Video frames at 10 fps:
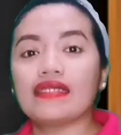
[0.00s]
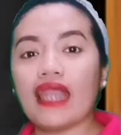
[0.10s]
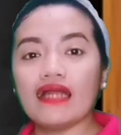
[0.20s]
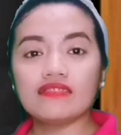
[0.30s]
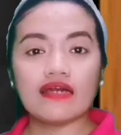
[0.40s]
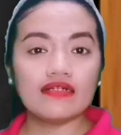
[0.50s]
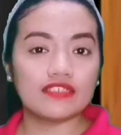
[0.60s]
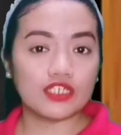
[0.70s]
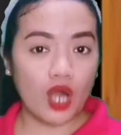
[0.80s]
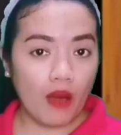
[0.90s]
cancel
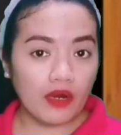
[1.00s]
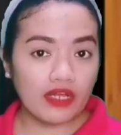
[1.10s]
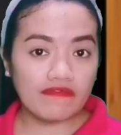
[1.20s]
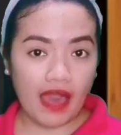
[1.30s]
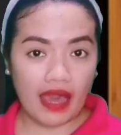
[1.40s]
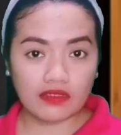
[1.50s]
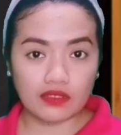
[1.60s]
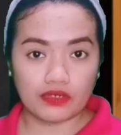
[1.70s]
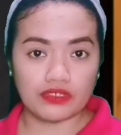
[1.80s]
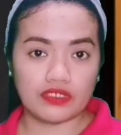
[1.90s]
the common
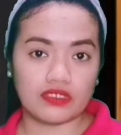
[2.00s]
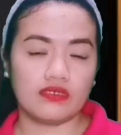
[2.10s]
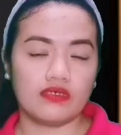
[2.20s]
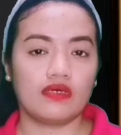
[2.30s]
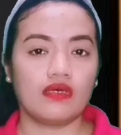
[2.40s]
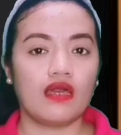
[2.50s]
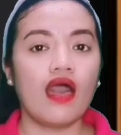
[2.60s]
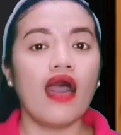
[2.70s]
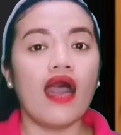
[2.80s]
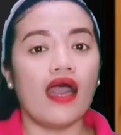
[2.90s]
factors.
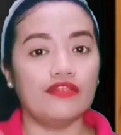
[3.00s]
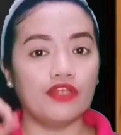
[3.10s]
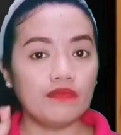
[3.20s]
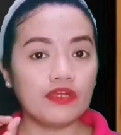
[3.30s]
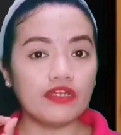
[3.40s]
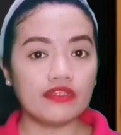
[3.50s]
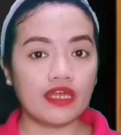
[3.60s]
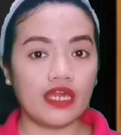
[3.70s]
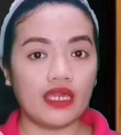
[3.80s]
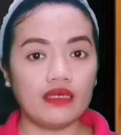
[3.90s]
And number
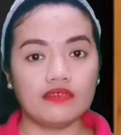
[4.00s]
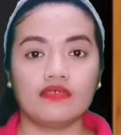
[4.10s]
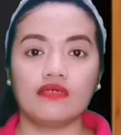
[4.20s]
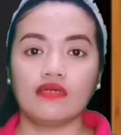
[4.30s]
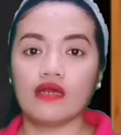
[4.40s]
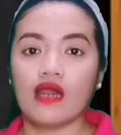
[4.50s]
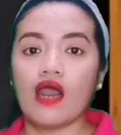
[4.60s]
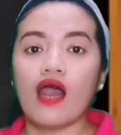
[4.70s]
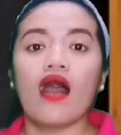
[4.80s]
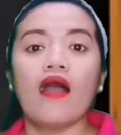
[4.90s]
3,
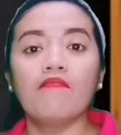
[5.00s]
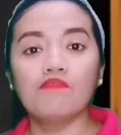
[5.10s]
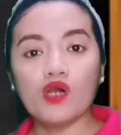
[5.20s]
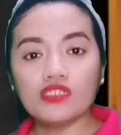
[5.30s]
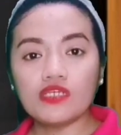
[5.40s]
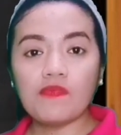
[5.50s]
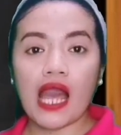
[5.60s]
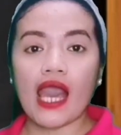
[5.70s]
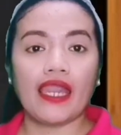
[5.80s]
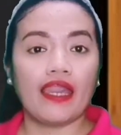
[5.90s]

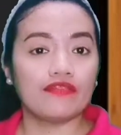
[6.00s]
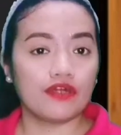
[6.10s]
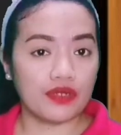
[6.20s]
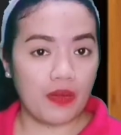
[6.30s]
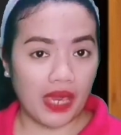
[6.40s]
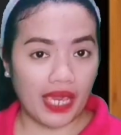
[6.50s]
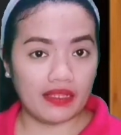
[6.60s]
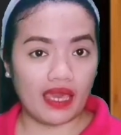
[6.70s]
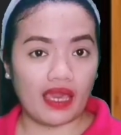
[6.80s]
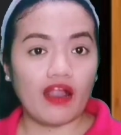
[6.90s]
multiply the
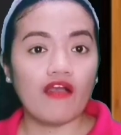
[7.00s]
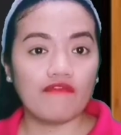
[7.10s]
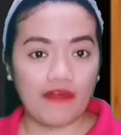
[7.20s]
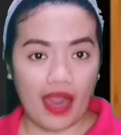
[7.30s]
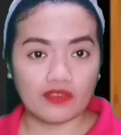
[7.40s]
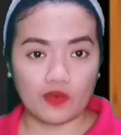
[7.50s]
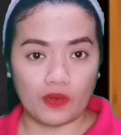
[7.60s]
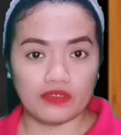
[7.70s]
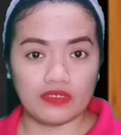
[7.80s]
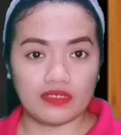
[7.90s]
remaining
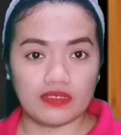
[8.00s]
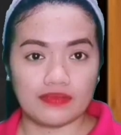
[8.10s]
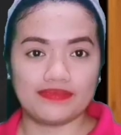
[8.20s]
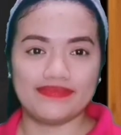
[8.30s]
factors.